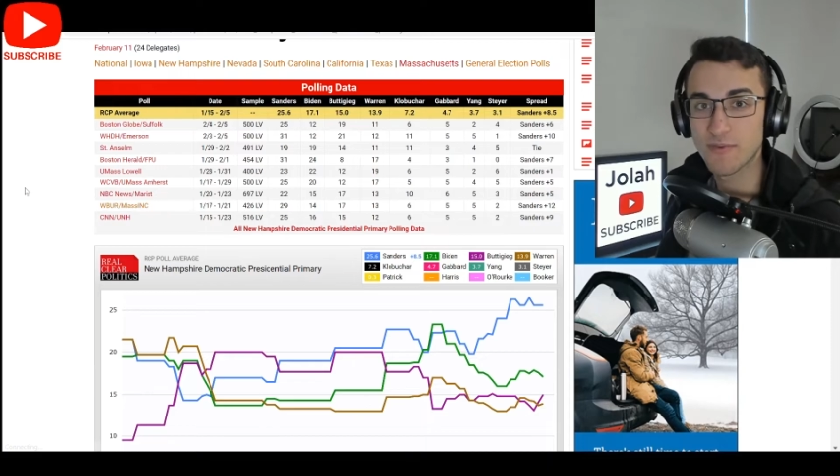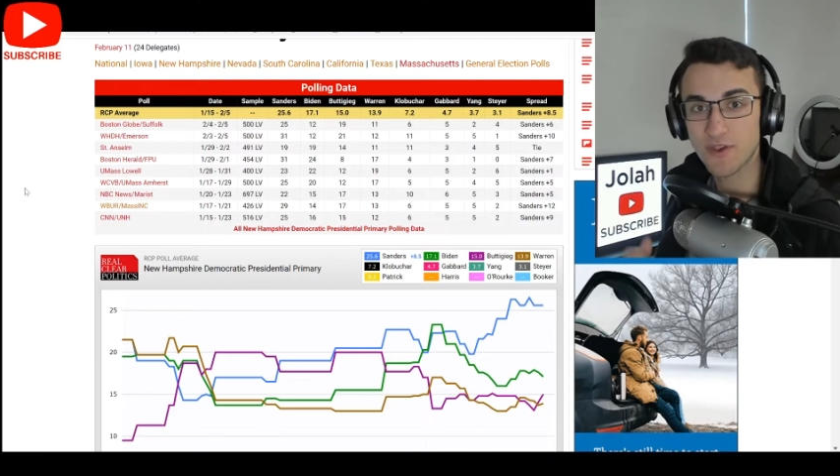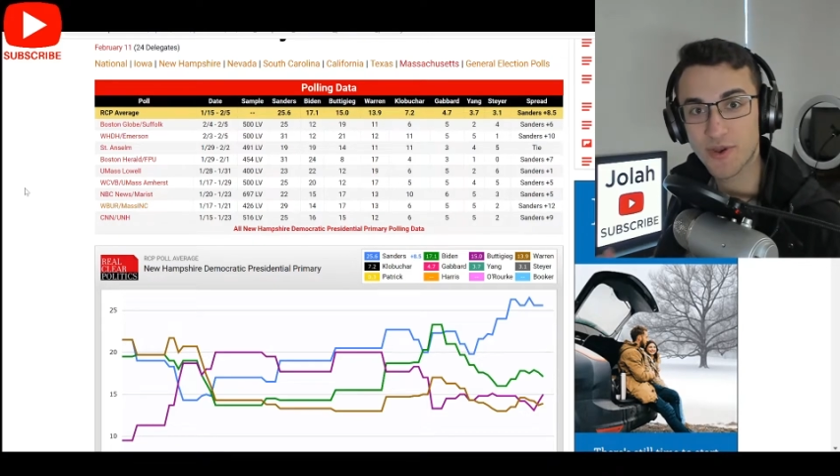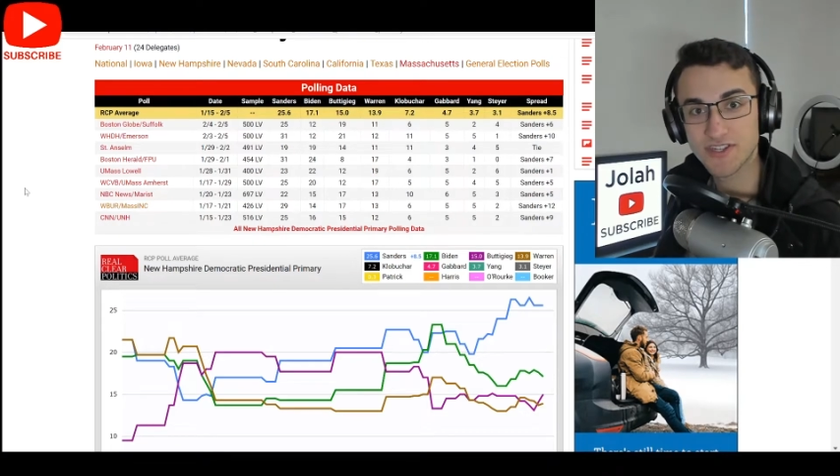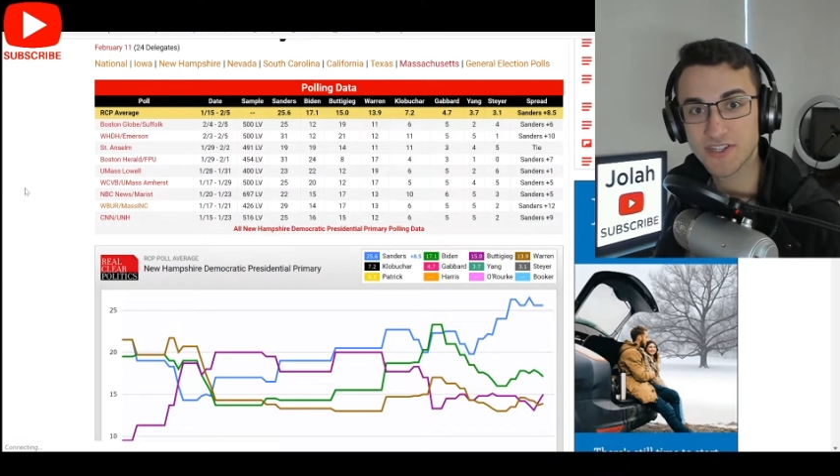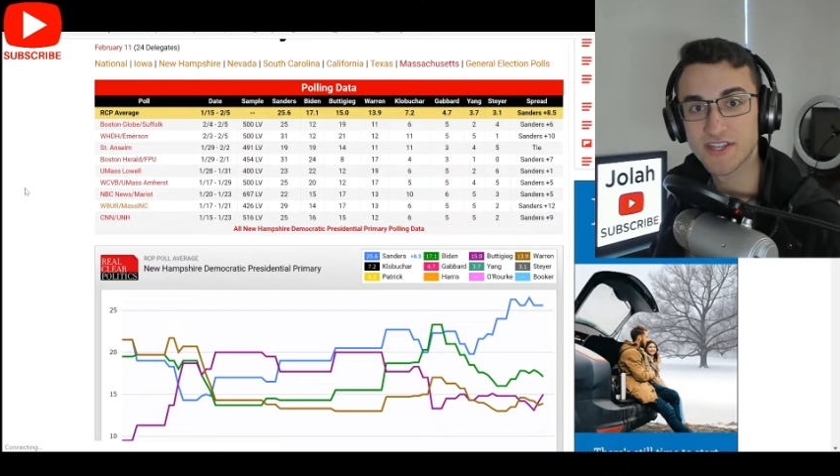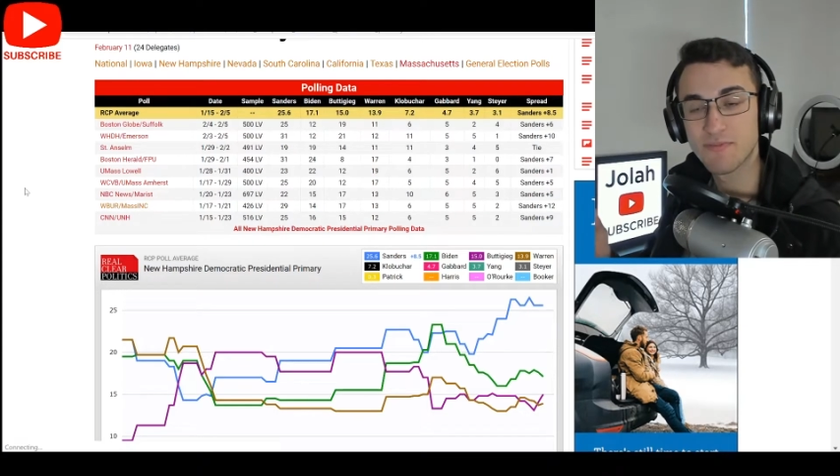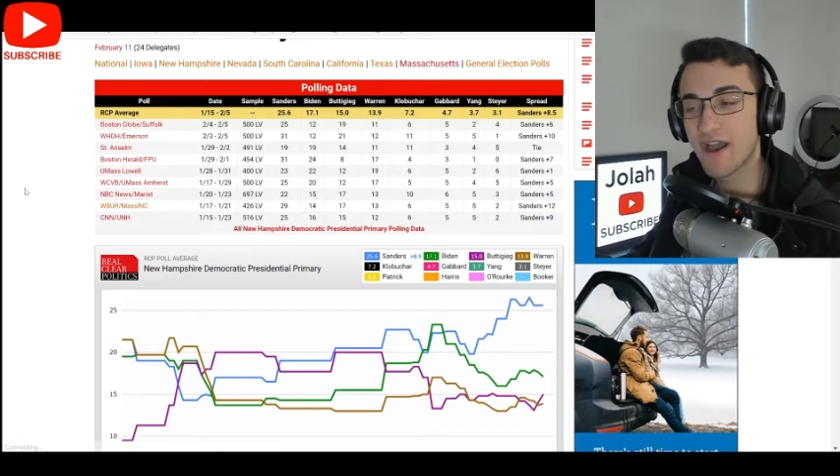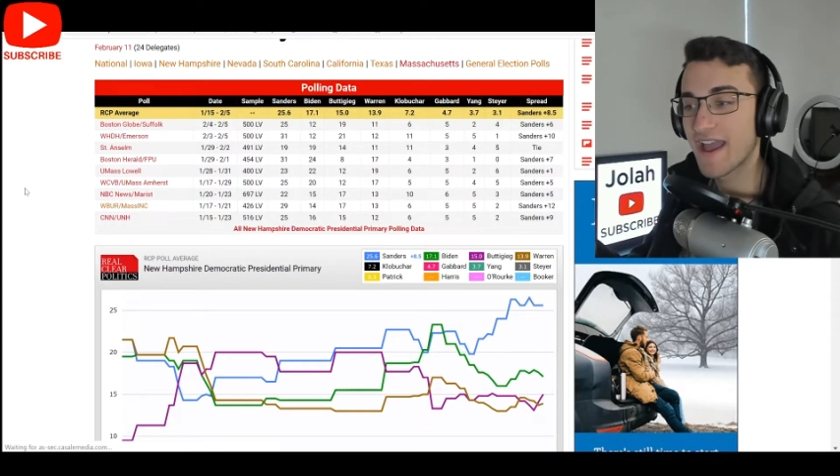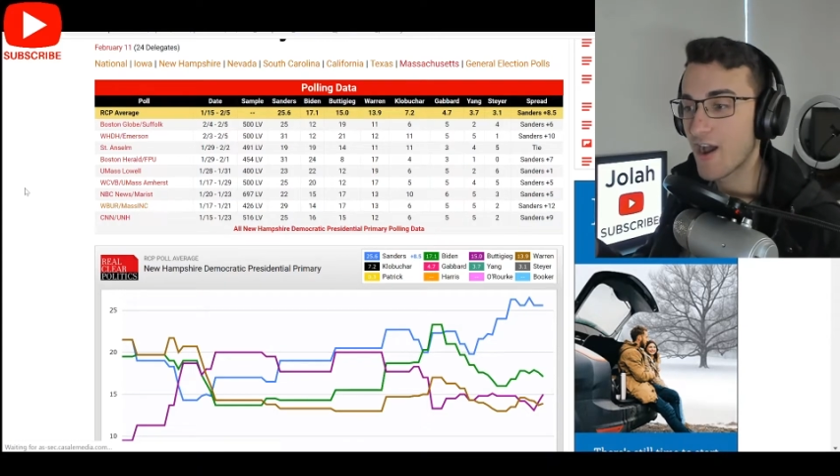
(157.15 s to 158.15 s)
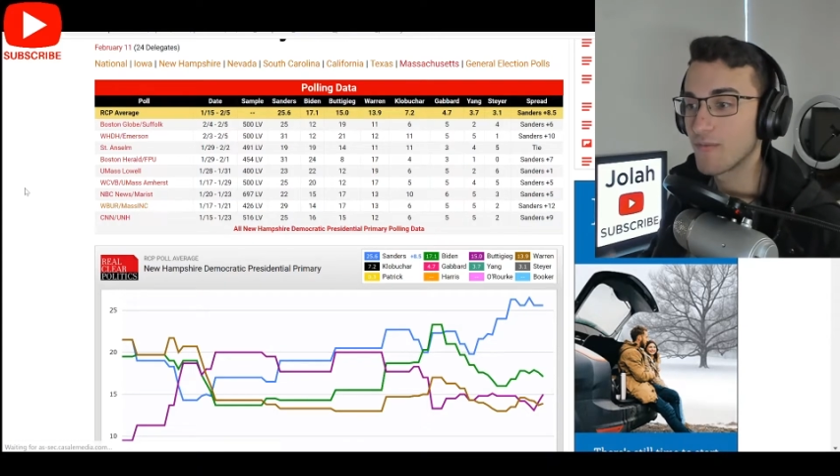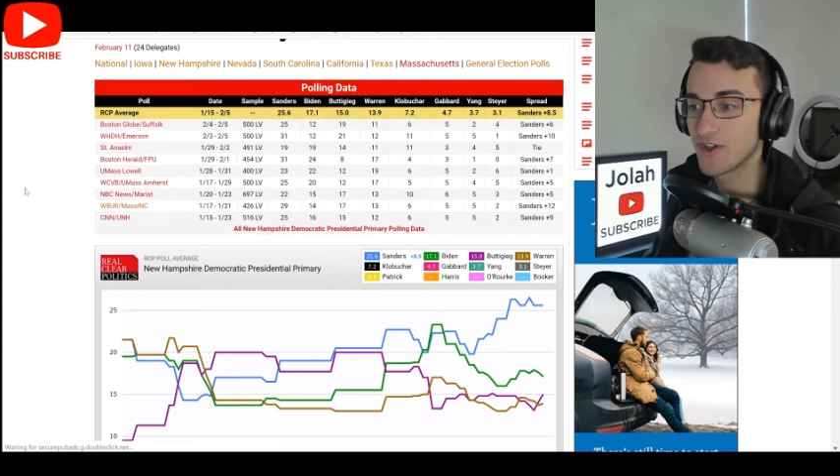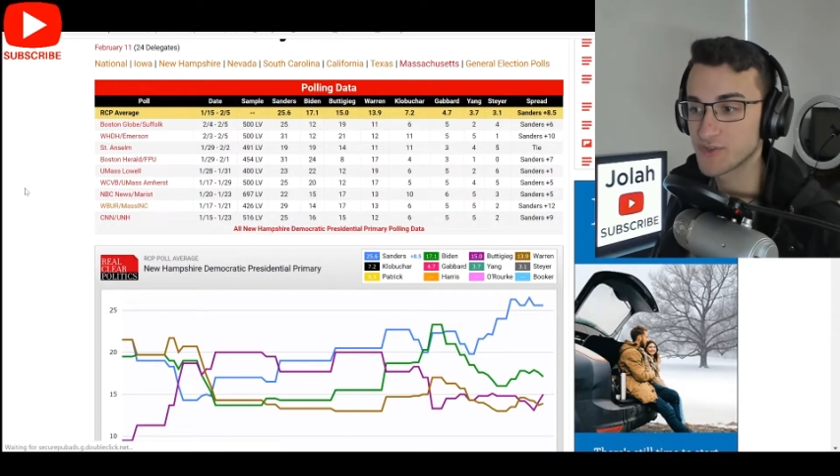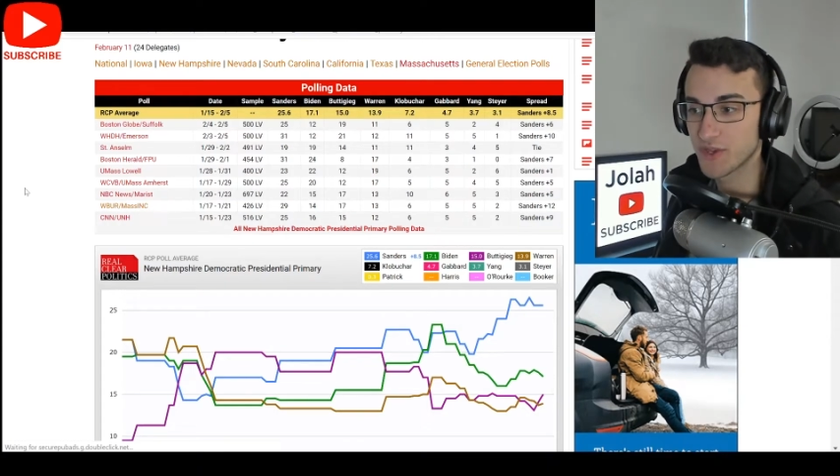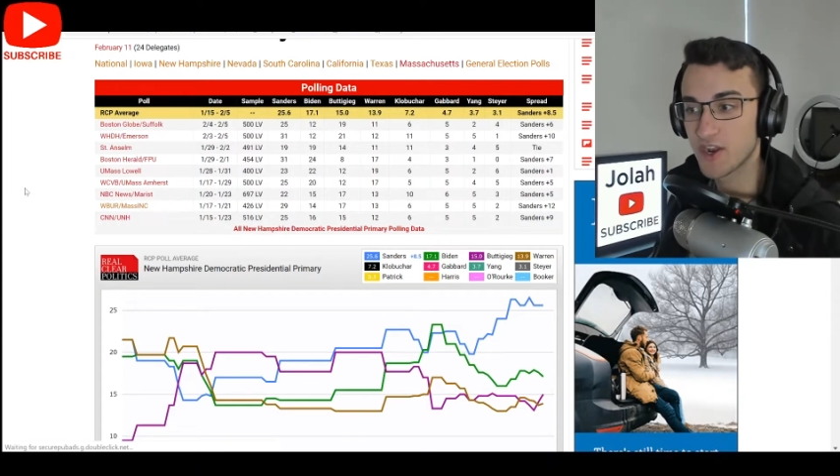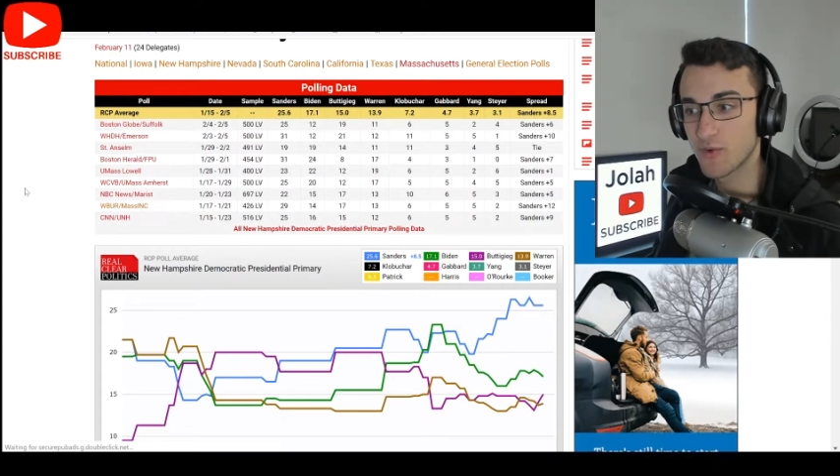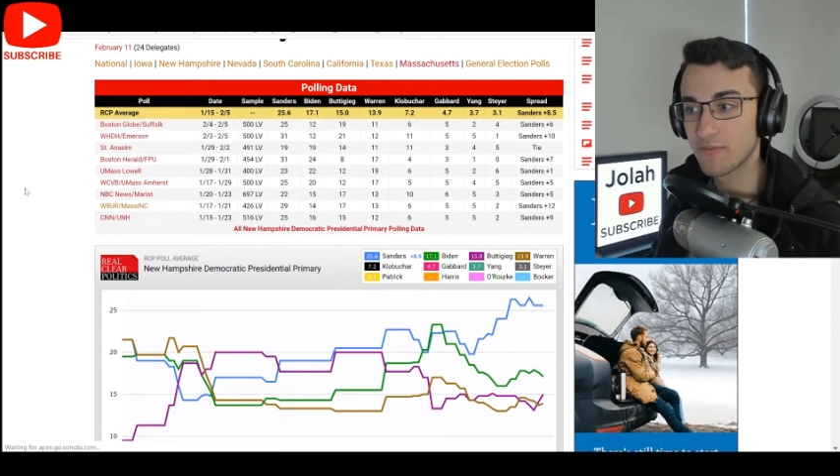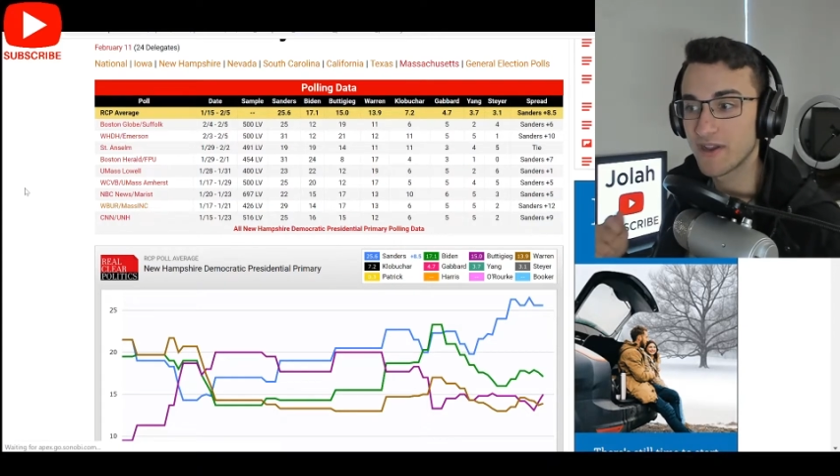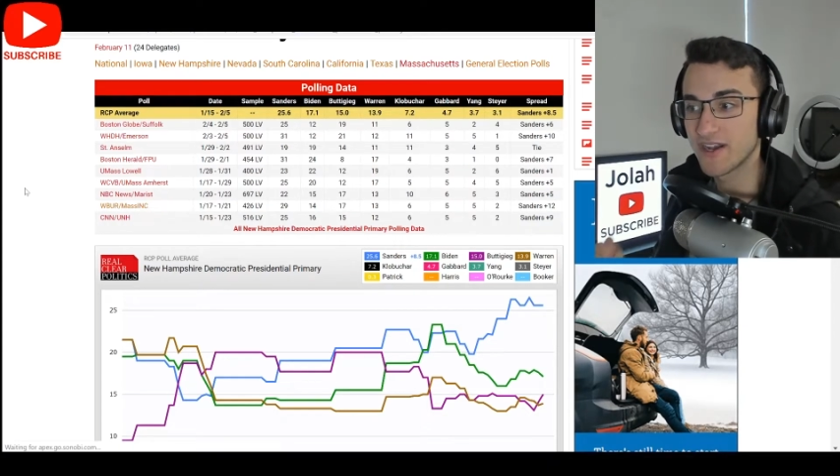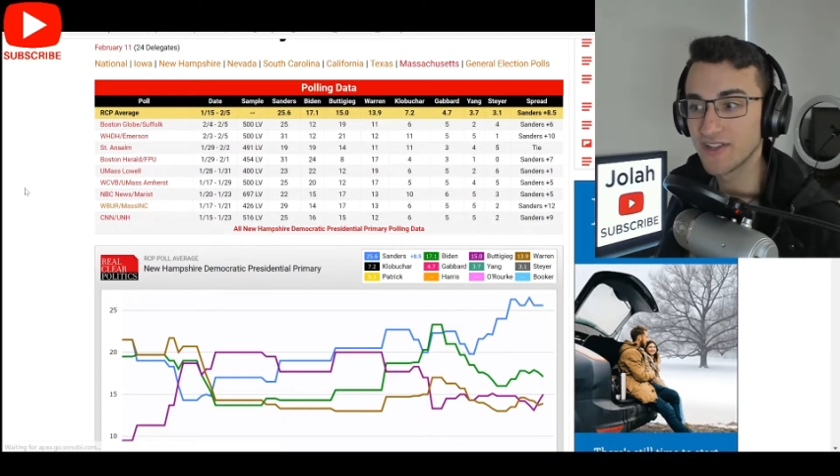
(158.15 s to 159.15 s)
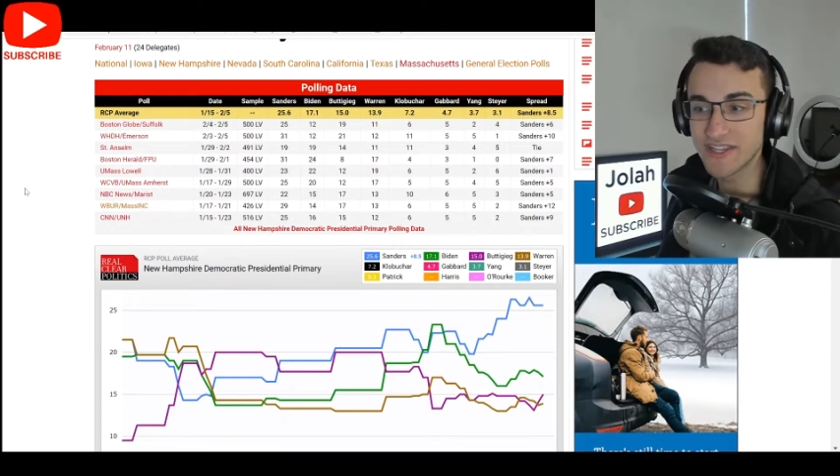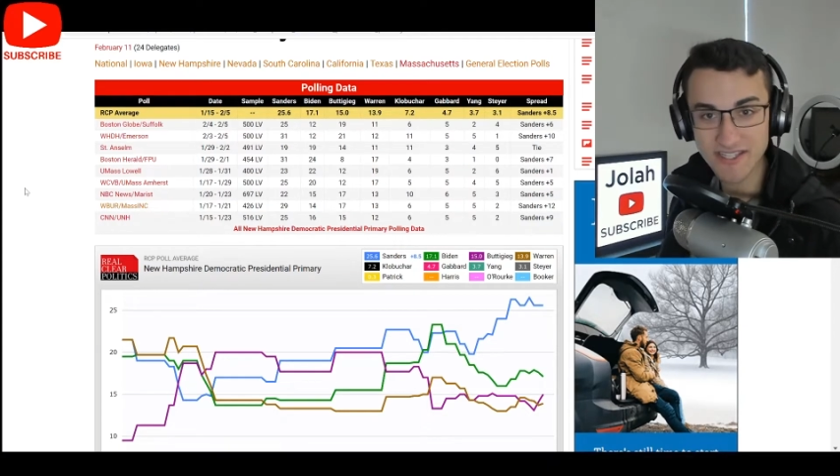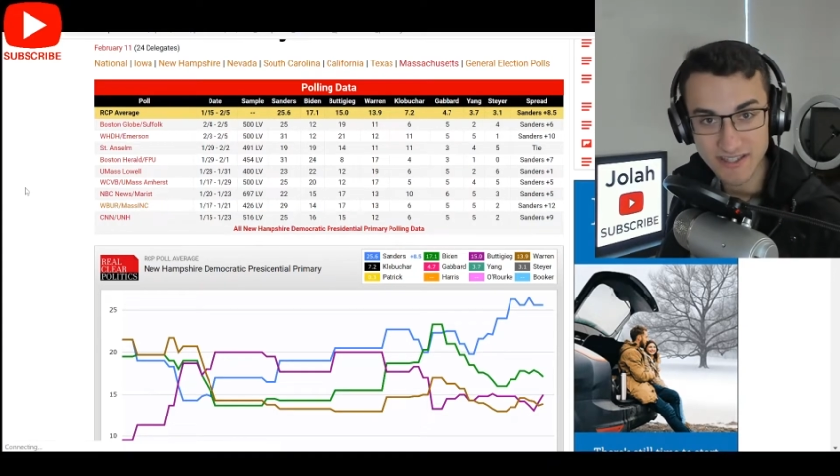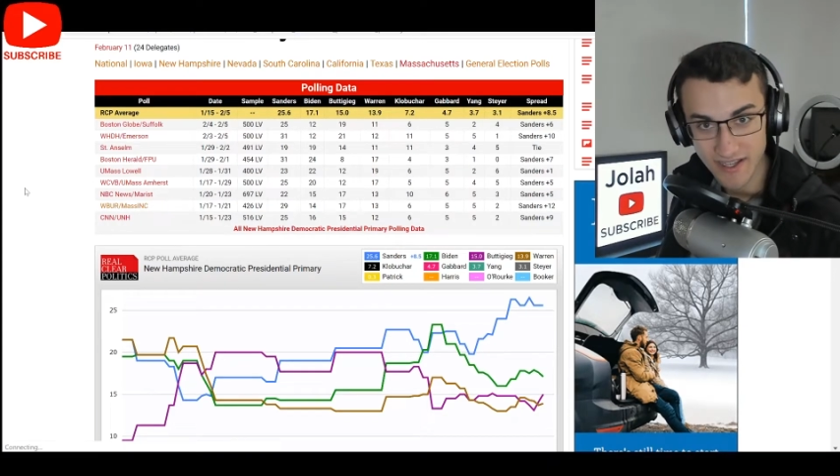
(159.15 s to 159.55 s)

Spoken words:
but the question is by how much? We got to win by at least